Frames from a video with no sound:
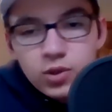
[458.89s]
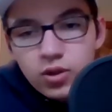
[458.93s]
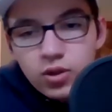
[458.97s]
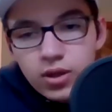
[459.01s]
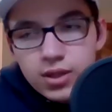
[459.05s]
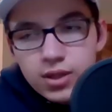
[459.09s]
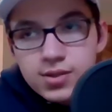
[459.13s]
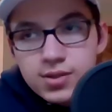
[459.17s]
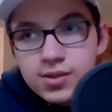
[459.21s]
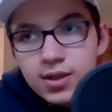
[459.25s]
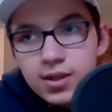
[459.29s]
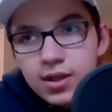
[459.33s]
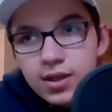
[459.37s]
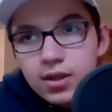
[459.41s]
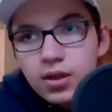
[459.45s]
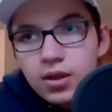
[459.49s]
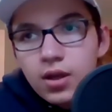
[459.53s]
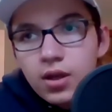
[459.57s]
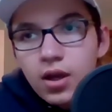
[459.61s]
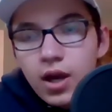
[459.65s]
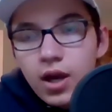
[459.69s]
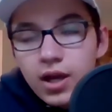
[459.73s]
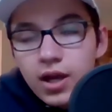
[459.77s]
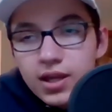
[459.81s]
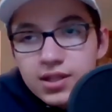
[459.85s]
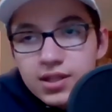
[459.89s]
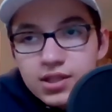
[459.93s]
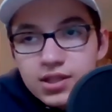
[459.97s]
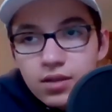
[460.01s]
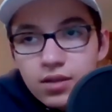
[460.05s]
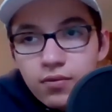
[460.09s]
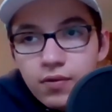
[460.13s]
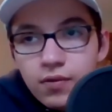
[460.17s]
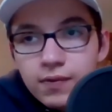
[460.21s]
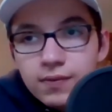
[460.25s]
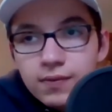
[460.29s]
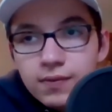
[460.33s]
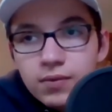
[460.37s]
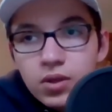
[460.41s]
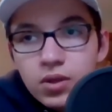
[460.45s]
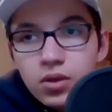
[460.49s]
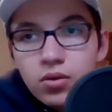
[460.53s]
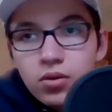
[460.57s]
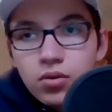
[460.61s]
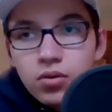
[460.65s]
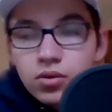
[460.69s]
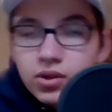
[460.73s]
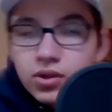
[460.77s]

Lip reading: Honestly, I think some of them do.